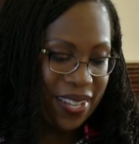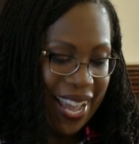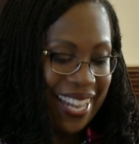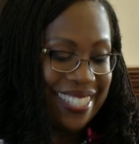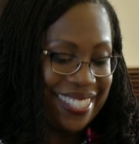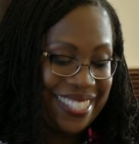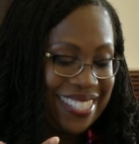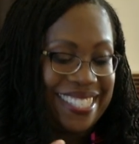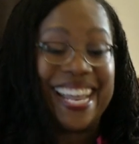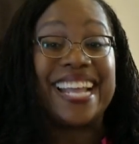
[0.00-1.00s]
and
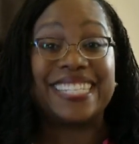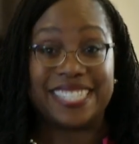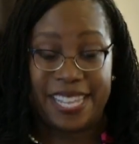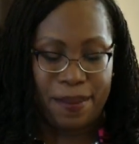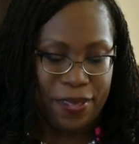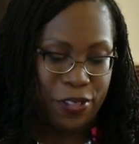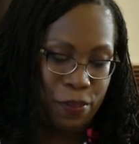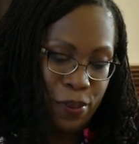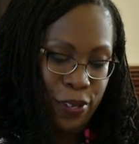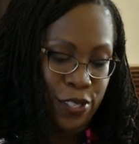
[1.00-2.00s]
sustains them in their
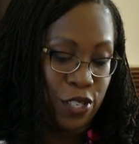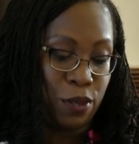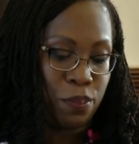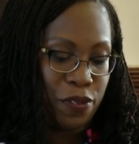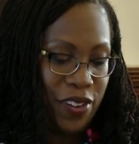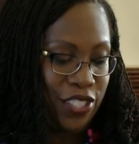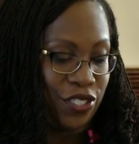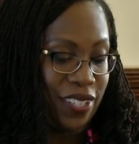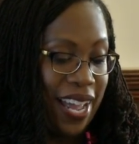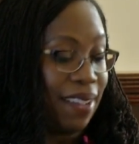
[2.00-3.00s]
personal and
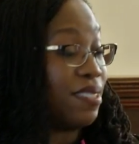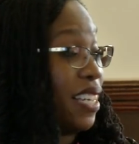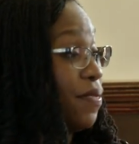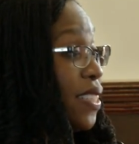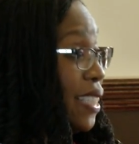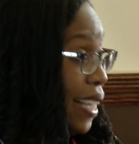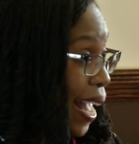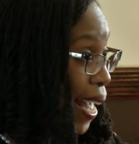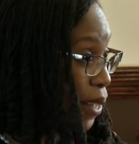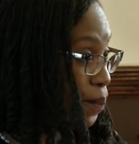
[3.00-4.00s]
professional lives even
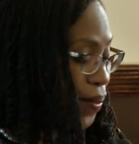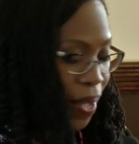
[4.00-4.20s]
today.